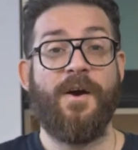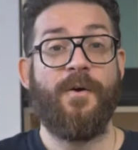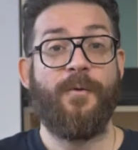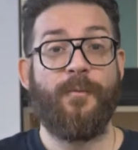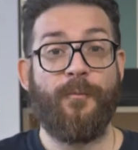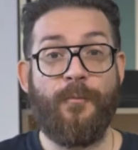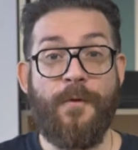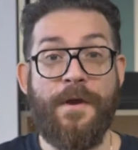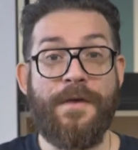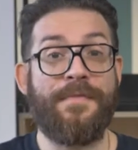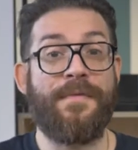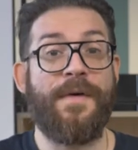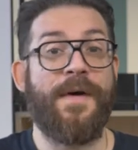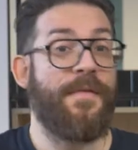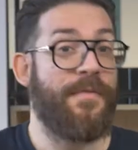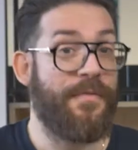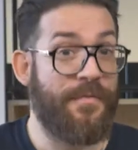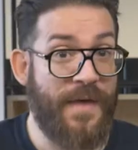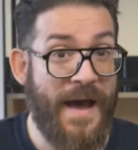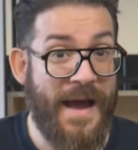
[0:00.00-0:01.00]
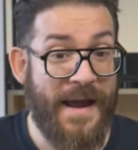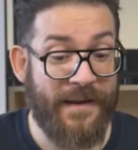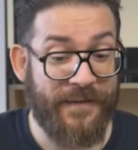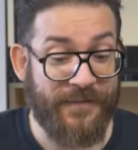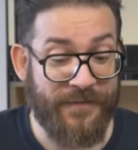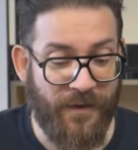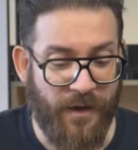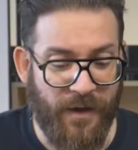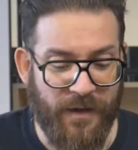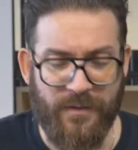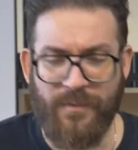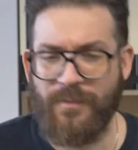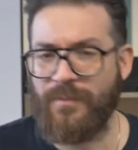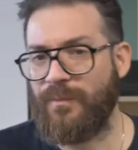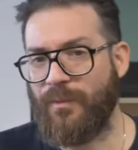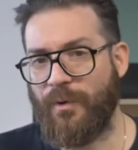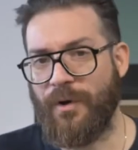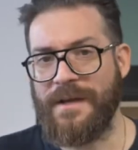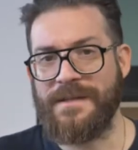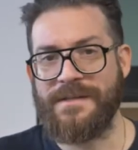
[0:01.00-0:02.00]
with that aside,
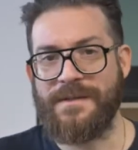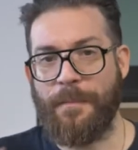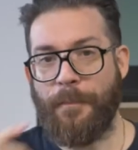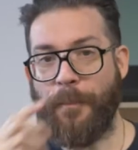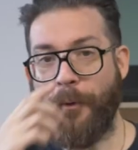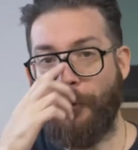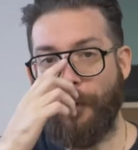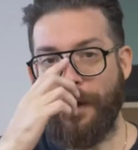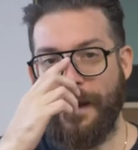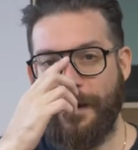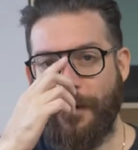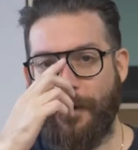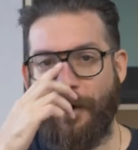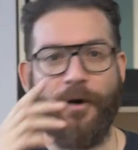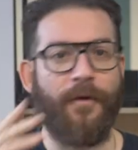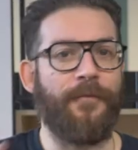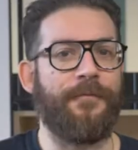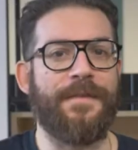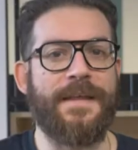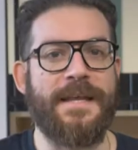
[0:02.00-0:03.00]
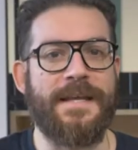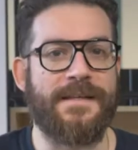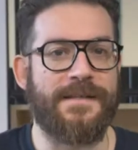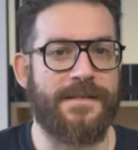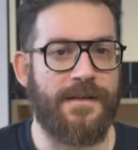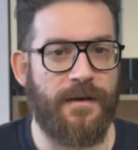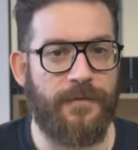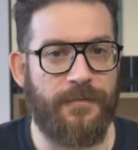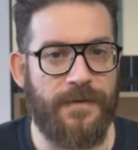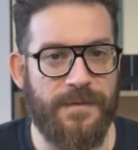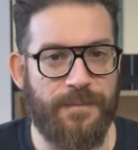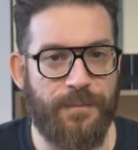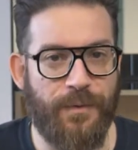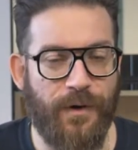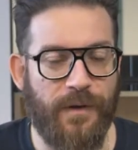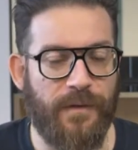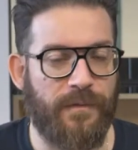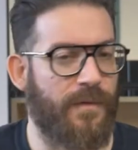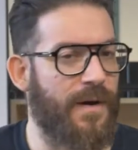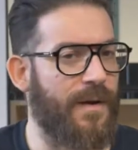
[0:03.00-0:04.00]
what is the point of the Surface
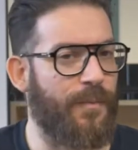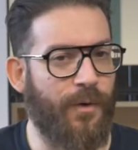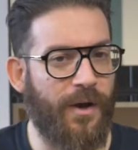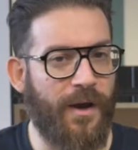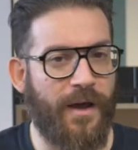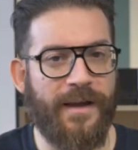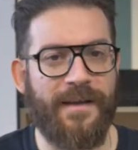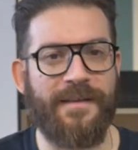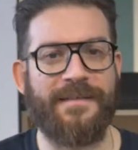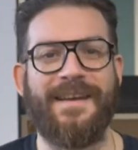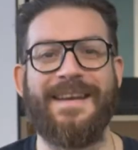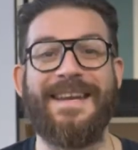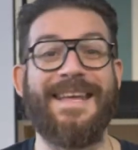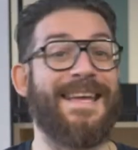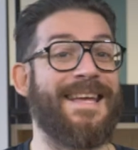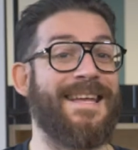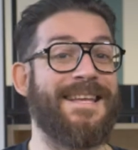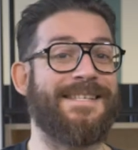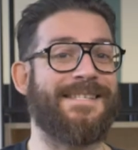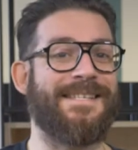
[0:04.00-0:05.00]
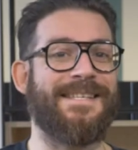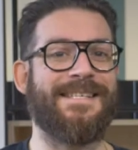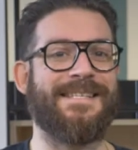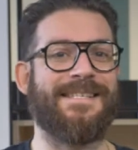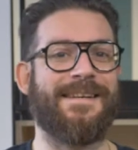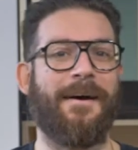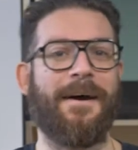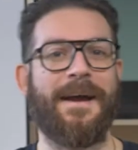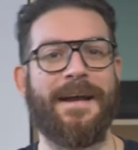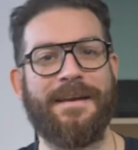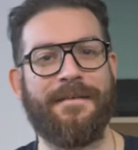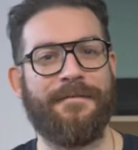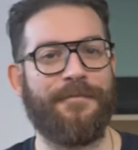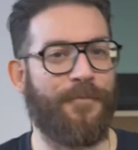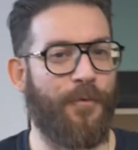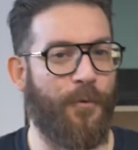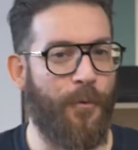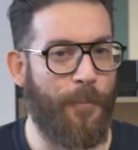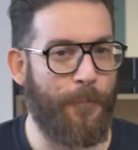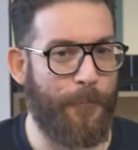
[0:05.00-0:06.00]
Book 3? Well, like I said, it is designed
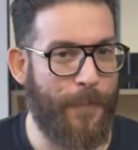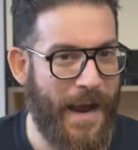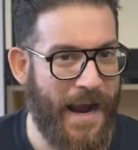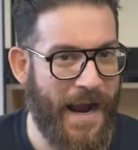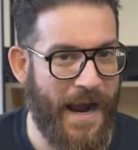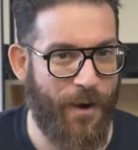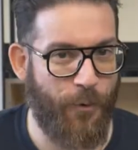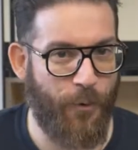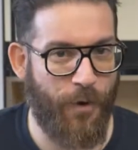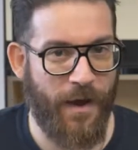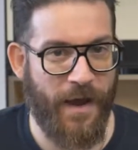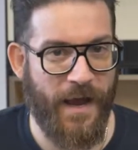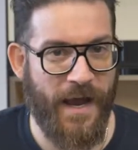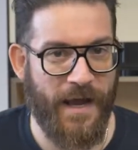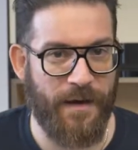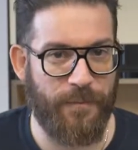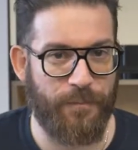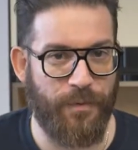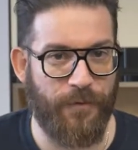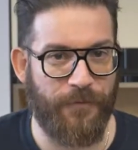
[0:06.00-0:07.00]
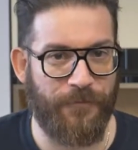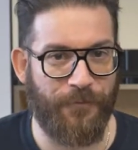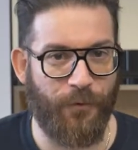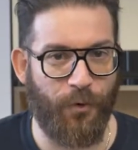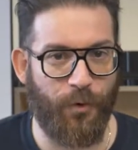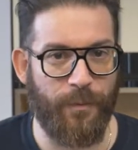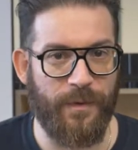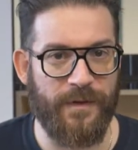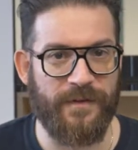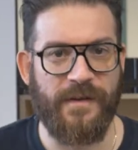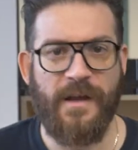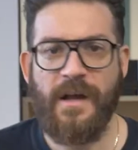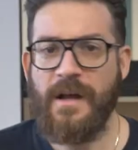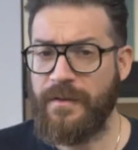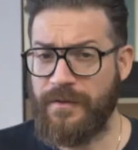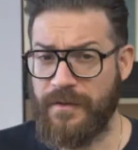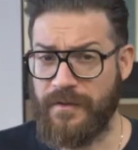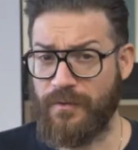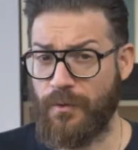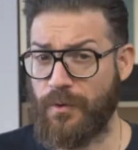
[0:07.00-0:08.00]
for power and performance.
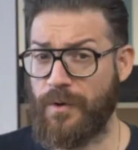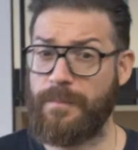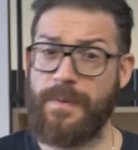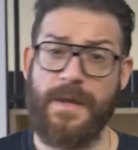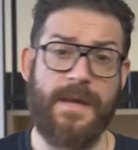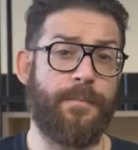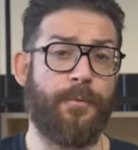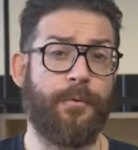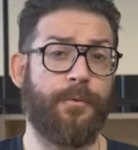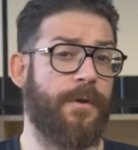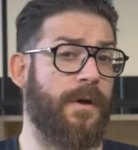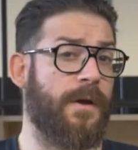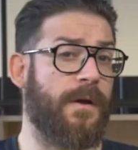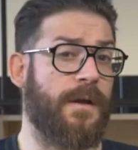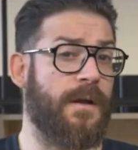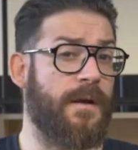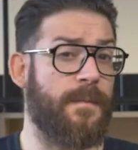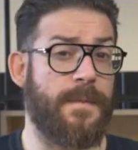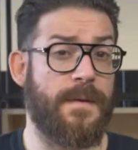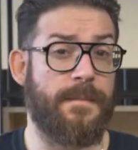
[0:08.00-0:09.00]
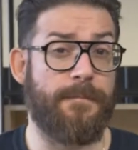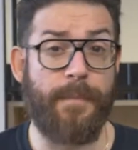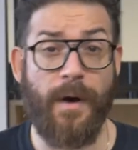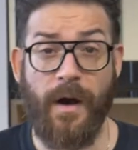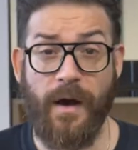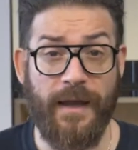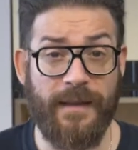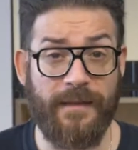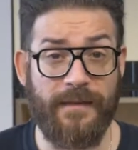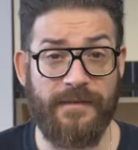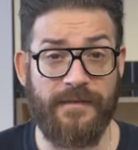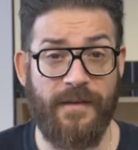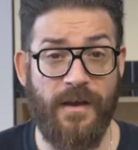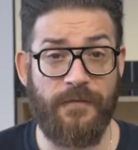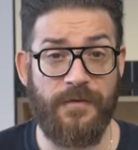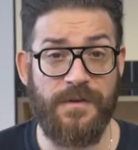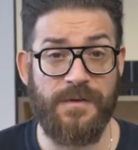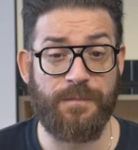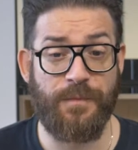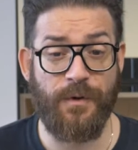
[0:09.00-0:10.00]
The sort of people that are going to be buying the
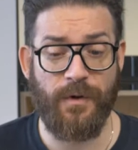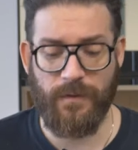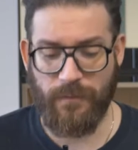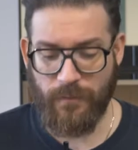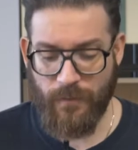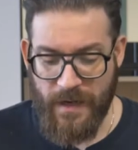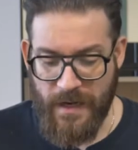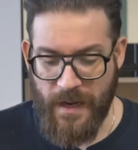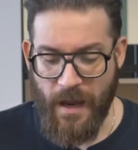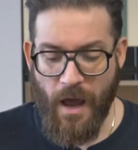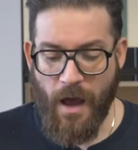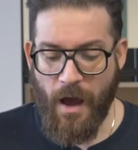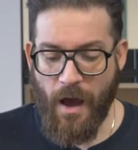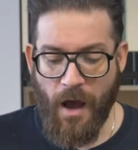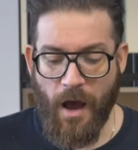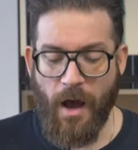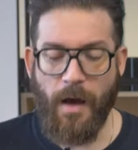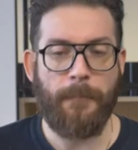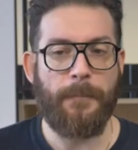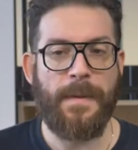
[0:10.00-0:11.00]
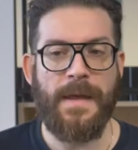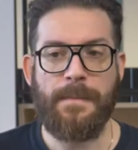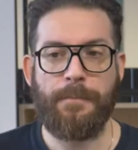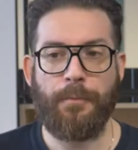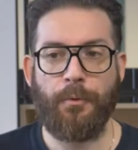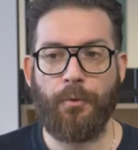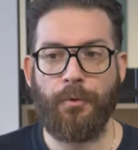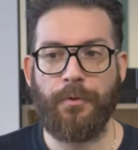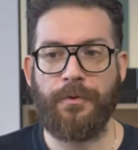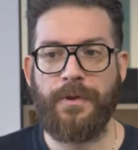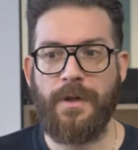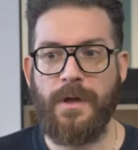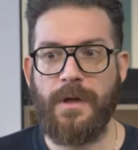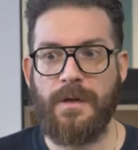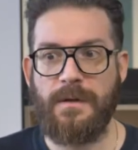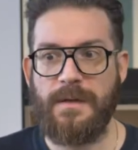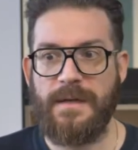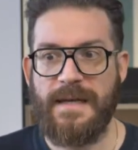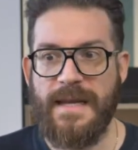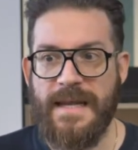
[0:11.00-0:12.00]
Surface Book 3 are people
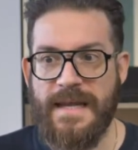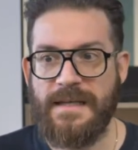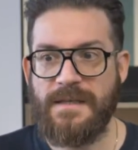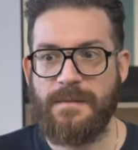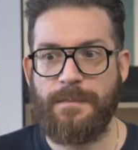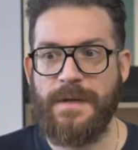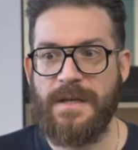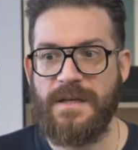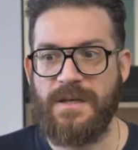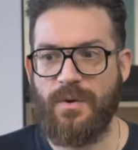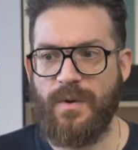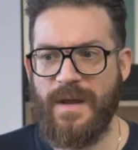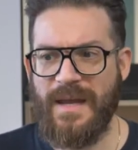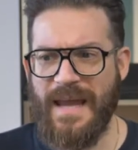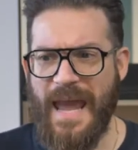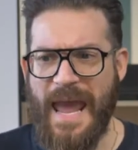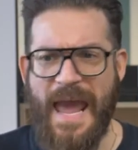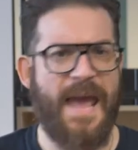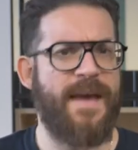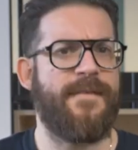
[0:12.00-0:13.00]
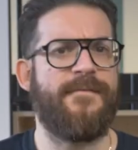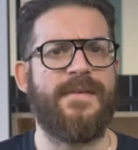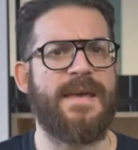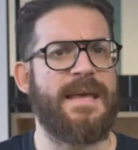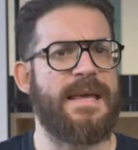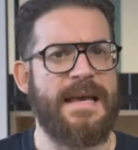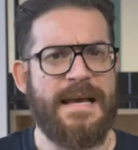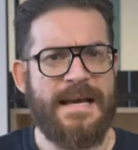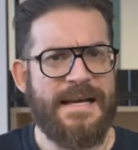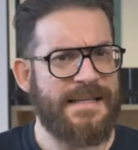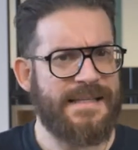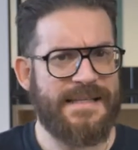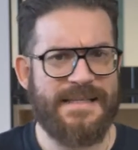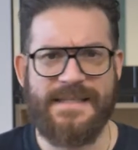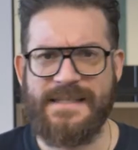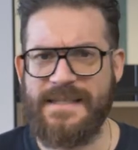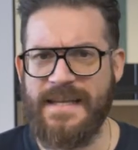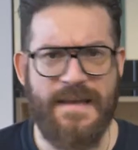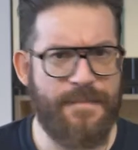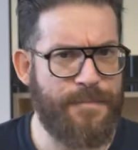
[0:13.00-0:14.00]
that need to be doing heavy
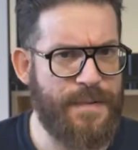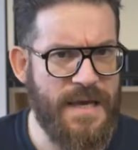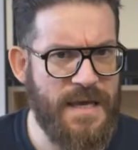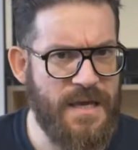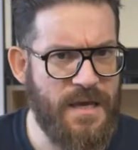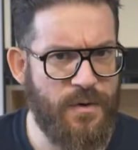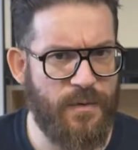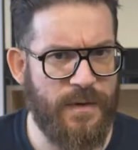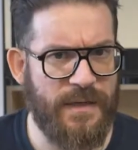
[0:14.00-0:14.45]
CPU